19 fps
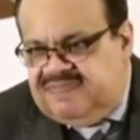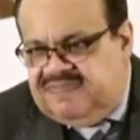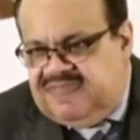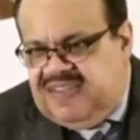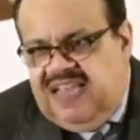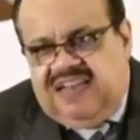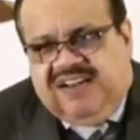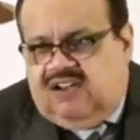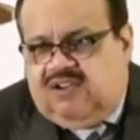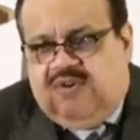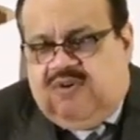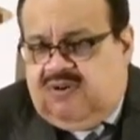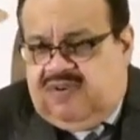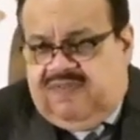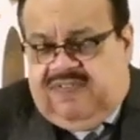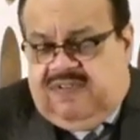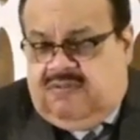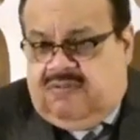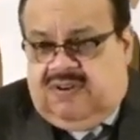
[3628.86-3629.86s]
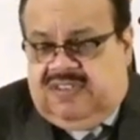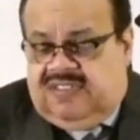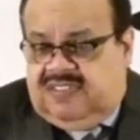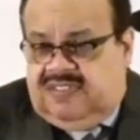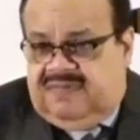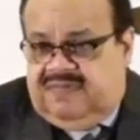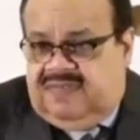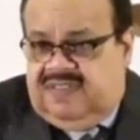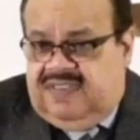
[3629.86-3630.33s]
and the Lord of Lords.
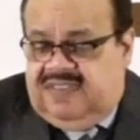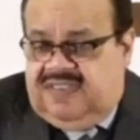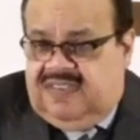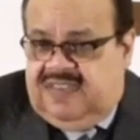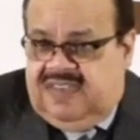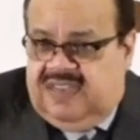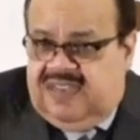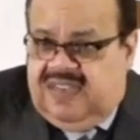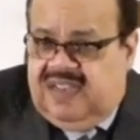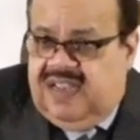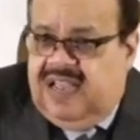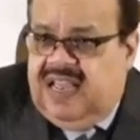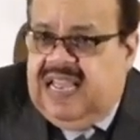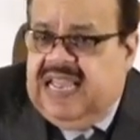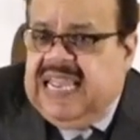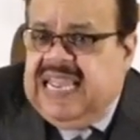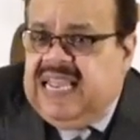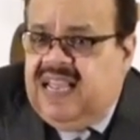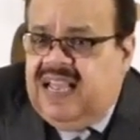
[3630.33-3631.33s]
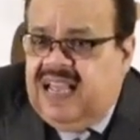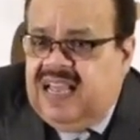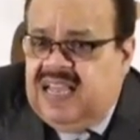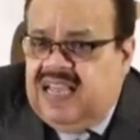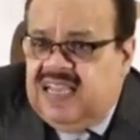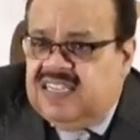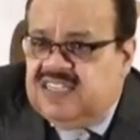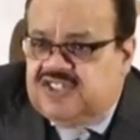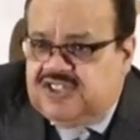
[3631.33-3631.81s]
He,
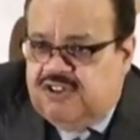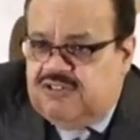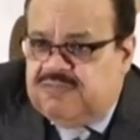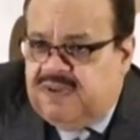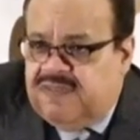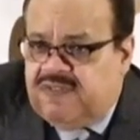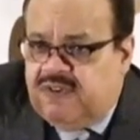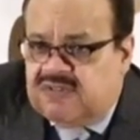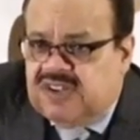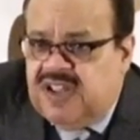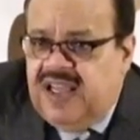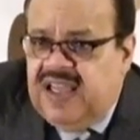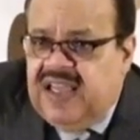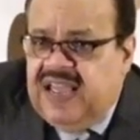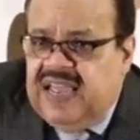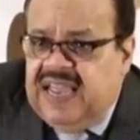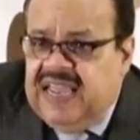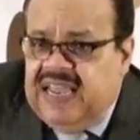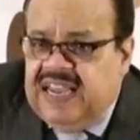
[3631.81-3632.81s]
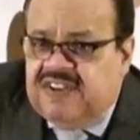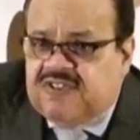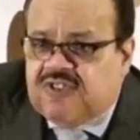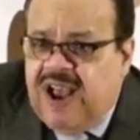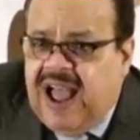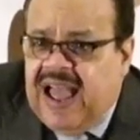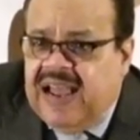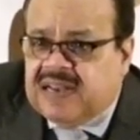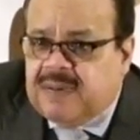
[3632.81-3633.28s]
excuse me, folks, he
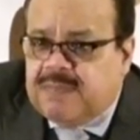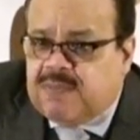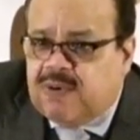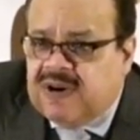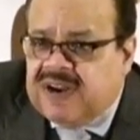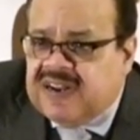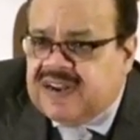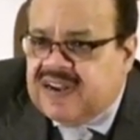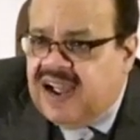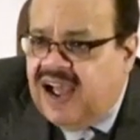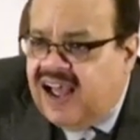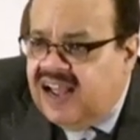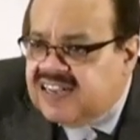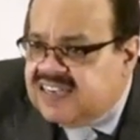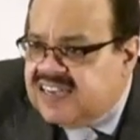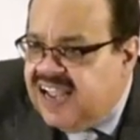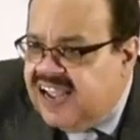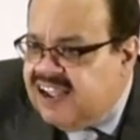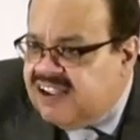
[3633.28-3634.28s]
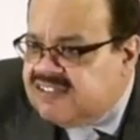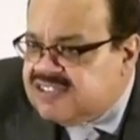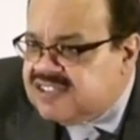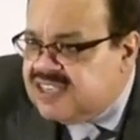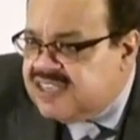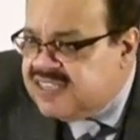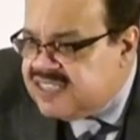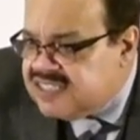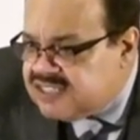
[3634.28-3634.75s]
tried to bring God down
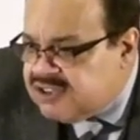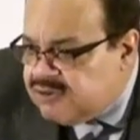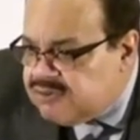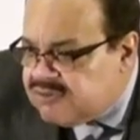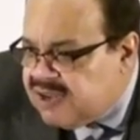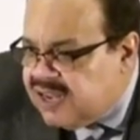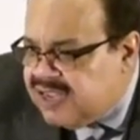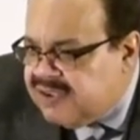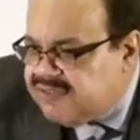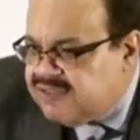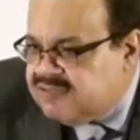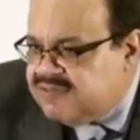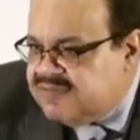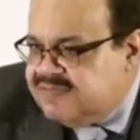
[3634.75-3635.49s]
to his own level.